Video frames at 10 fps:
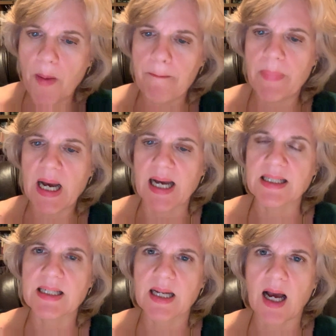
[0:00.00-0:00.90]

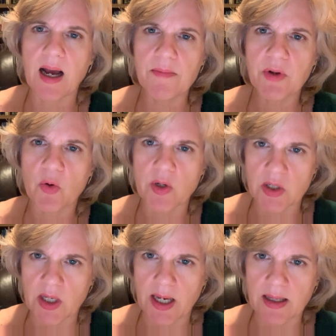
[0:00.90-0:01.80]
but I'm going
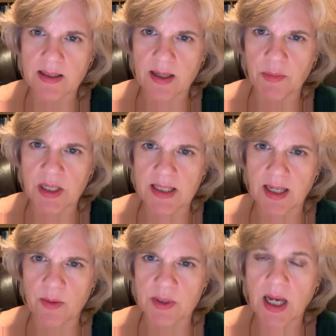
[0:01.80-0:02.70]
to guess, I'm going to
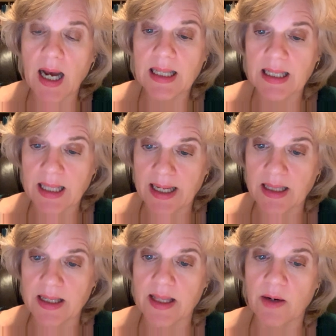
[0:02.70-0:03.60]
say it was highly
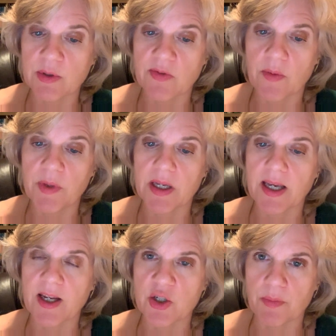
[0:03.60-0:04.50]
likely that it was from the
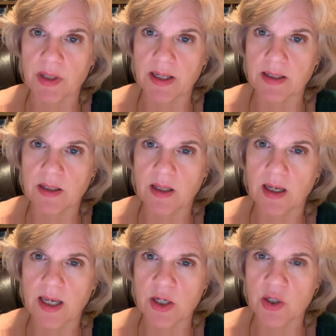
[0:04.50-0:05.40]
acacia plant, the
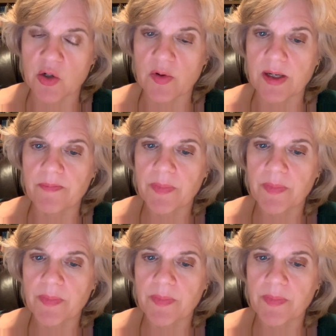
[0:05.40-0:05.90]
acacia tree,